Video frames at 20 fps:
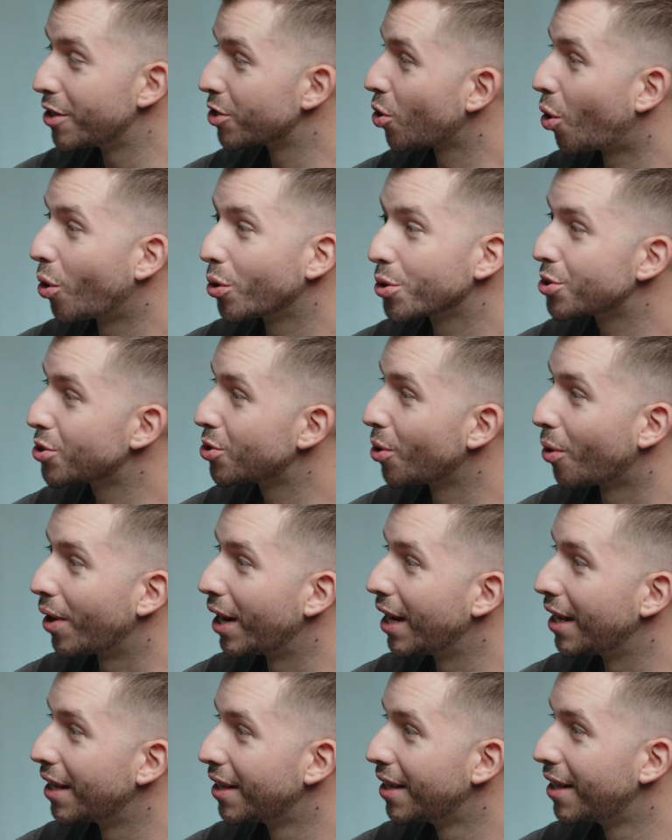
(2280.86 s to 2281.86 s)
this whole
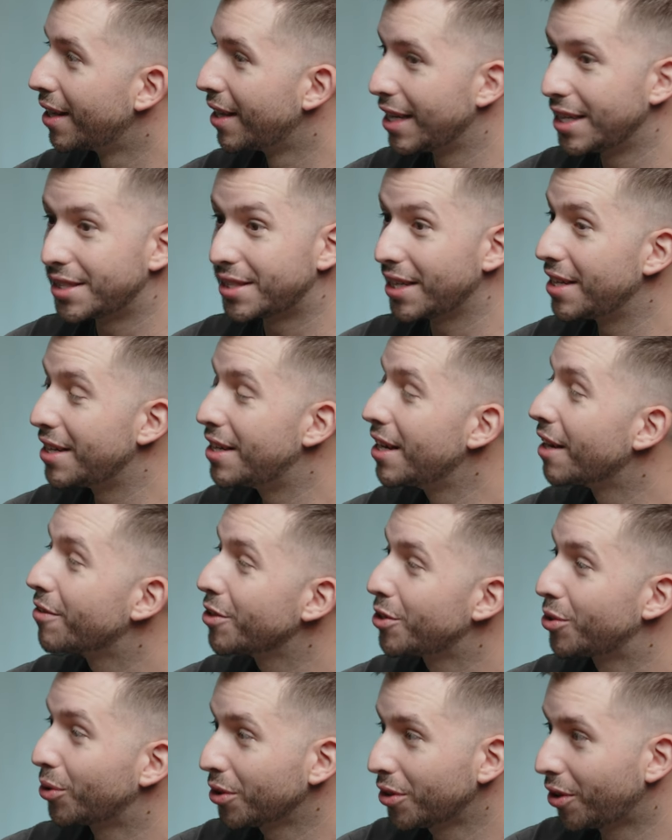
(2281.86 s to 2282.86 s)
story. He said he'd
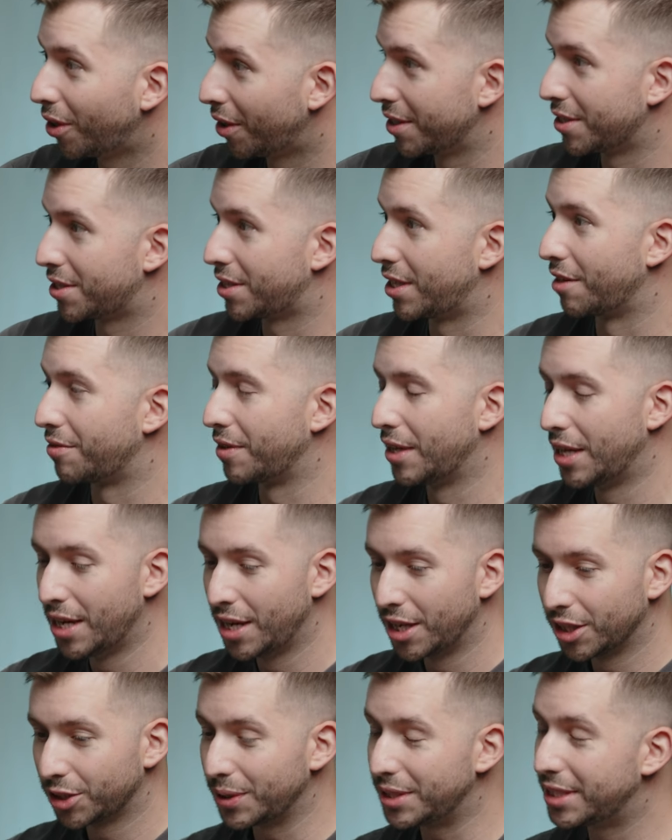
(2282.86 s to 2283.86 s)
never told her all this stuff.
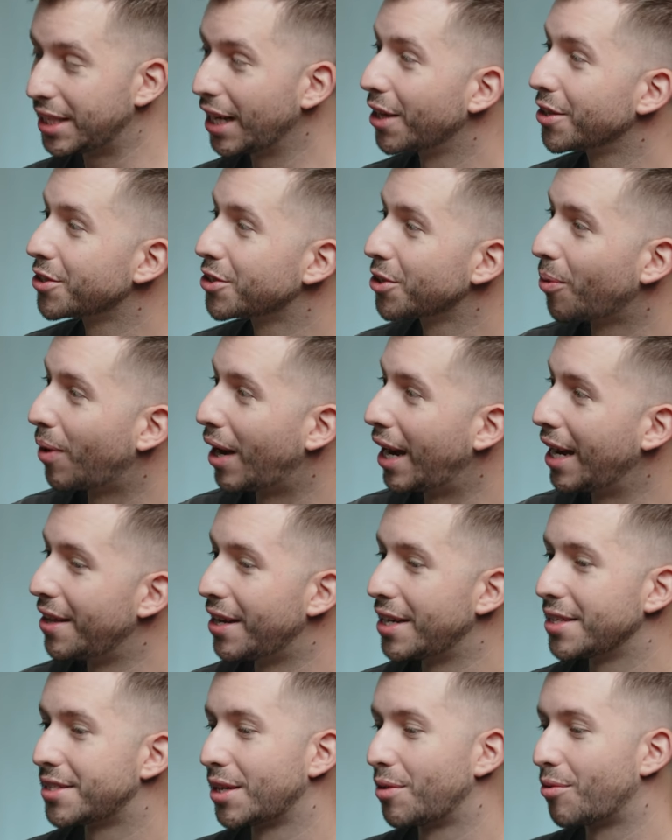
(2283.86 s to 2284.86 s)
So he tells her why. And
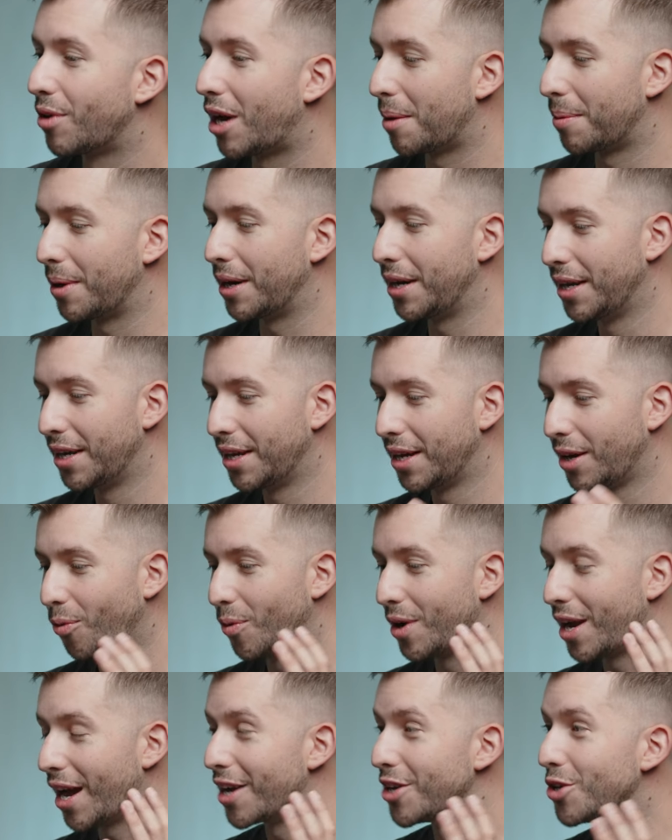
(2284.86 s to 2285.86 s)
then I said, Robert,
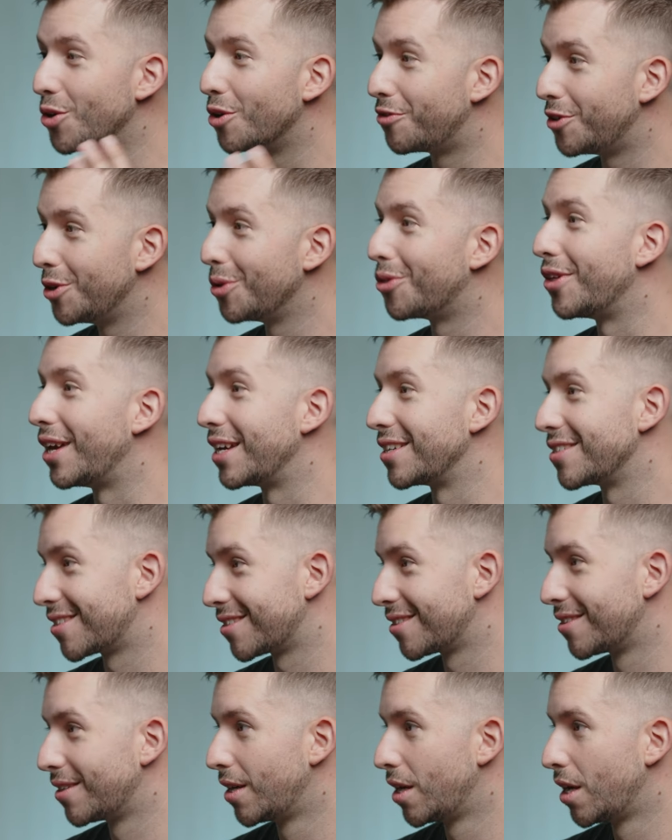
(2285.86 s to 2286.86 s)
we got to do a few
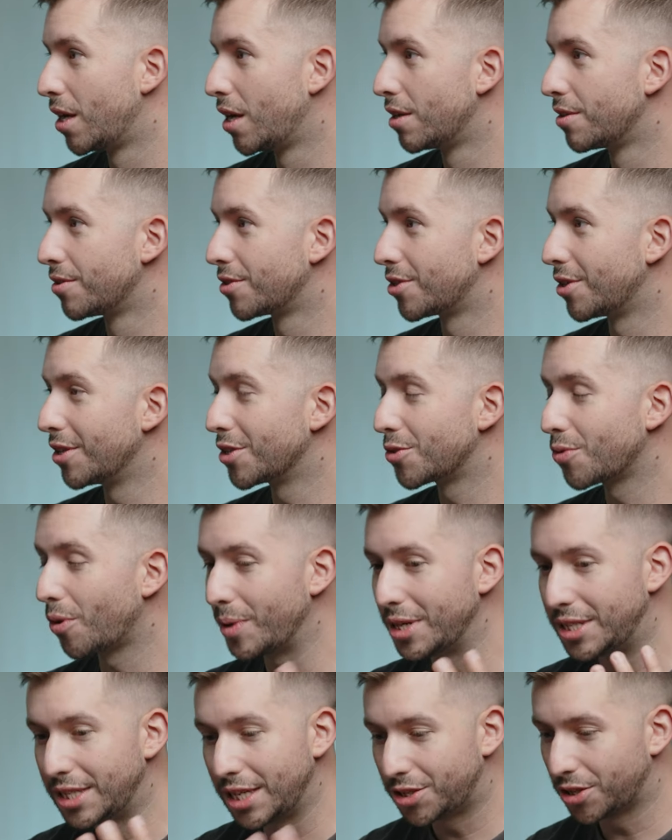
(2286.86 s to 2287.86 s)
things. So this is
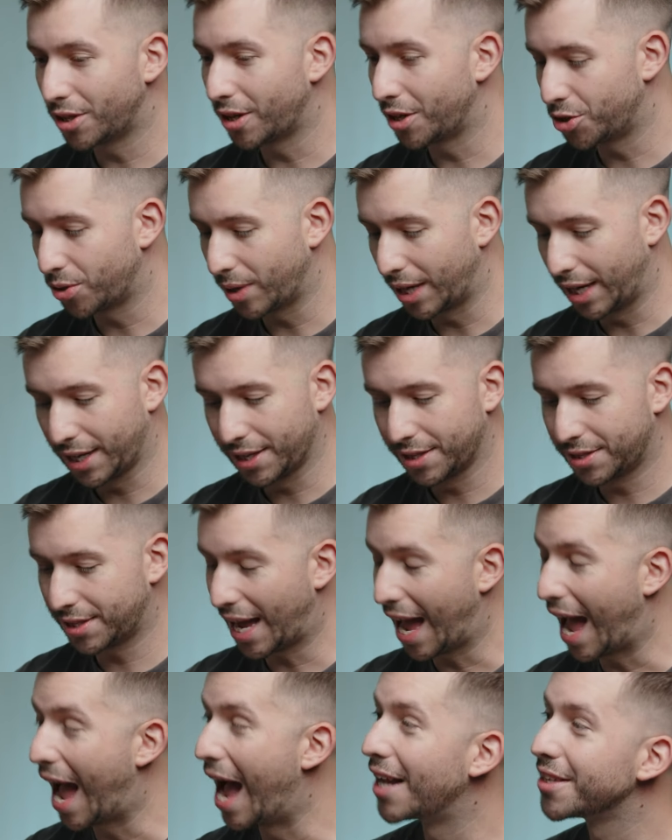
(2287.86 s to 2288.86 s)
what we teach in our training. It's
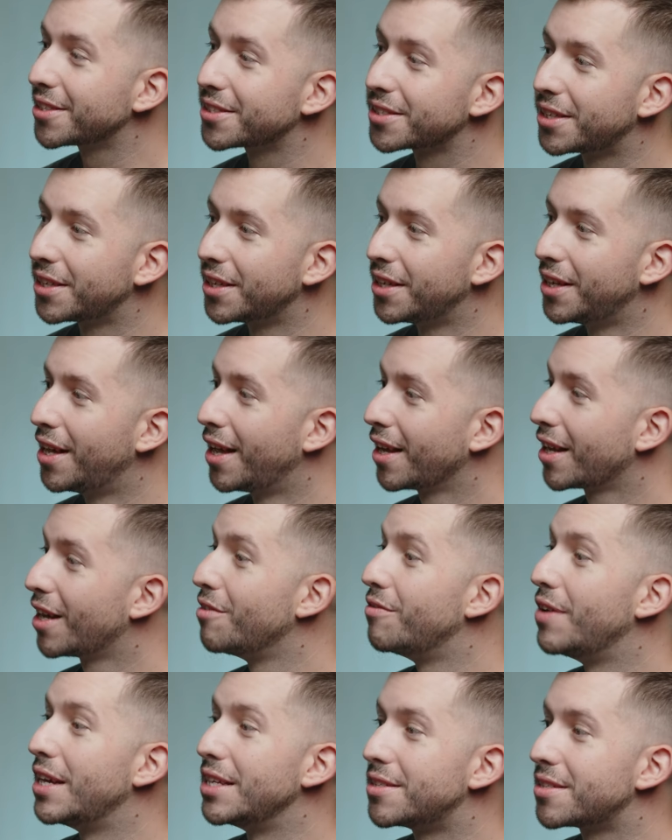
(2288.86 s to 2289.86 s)
ask,
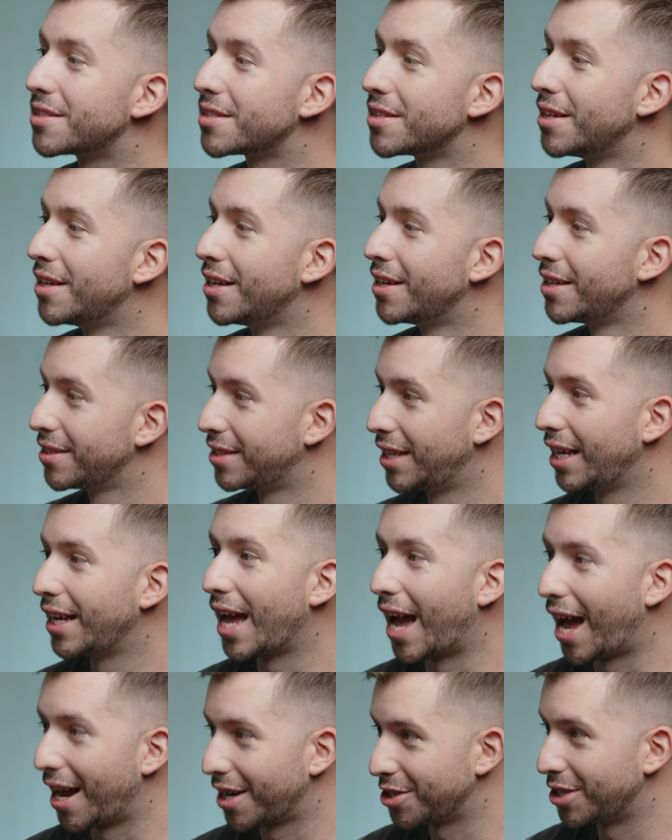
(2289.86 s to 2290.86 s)
convince,
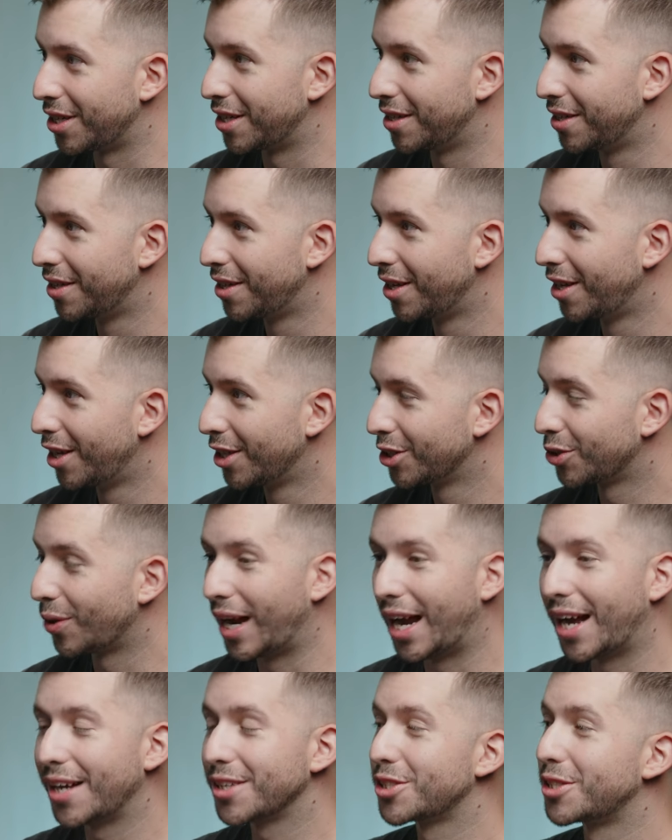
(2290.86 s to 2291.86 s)
take action. Mm. So
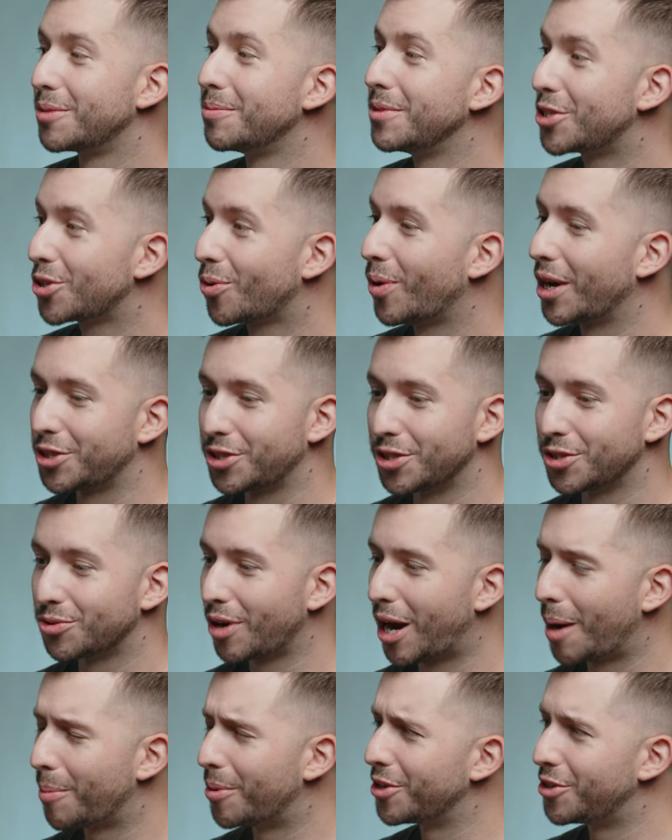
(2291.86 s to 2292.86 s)
I asked him these
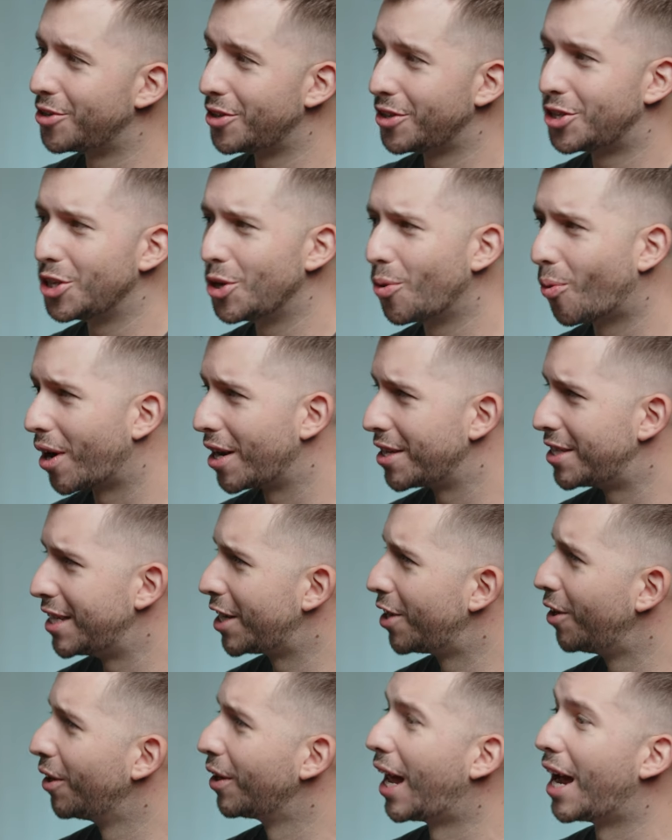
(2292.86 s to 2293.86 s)
questions, Robert, do you want to
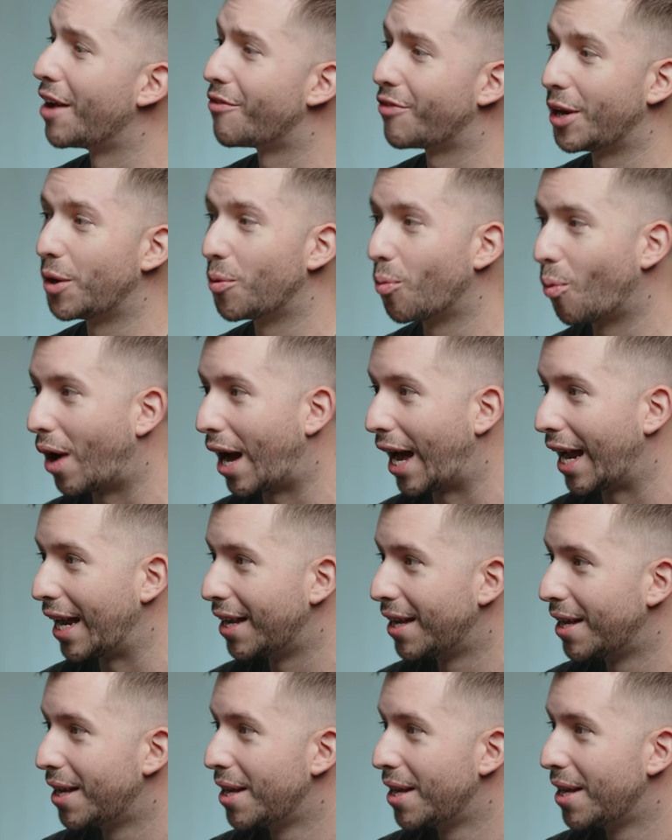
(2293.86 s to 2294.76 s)
take your life and why?